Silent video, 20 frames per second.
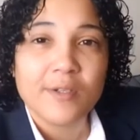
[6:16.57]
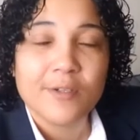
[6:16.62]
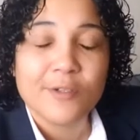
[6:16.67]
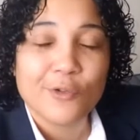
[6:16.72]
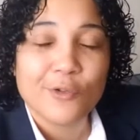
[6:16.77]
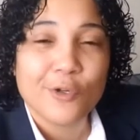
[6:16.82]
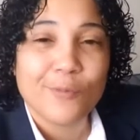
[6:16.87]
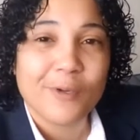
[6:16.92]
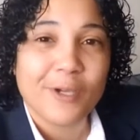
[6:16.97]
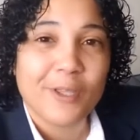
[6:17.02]

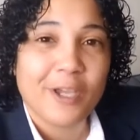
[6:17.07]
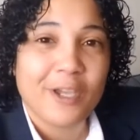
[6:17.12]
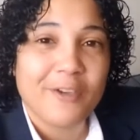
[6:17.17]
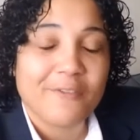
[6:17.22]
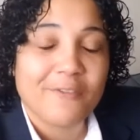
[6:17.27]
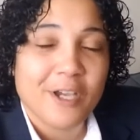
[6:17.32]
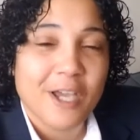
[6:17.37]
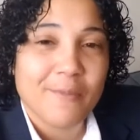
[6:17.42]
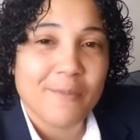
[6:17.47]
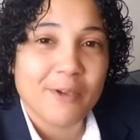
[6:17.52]
During my
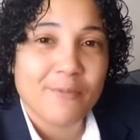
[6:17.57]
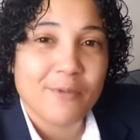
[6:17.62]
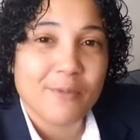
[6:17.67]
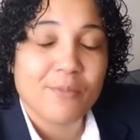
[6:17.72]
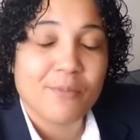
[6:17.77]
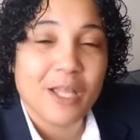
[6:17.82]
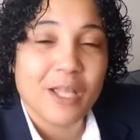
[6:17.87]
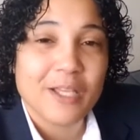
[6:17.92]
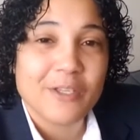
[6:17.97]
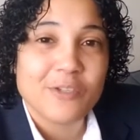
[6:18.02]
lifetime, I've
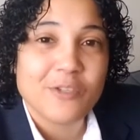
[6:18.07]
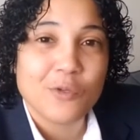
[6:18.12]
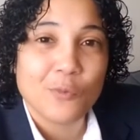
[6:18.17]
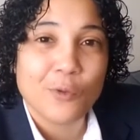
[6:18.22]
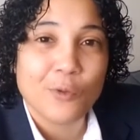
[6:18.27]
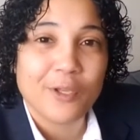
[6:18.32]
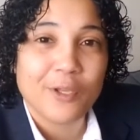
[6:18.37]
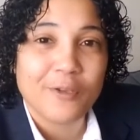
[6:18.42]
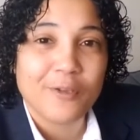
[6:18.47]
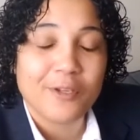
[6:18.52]
been blessed to
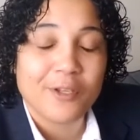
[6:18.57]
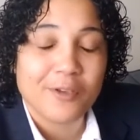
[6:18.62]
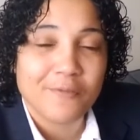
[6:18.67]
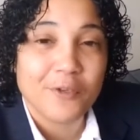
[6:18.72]
win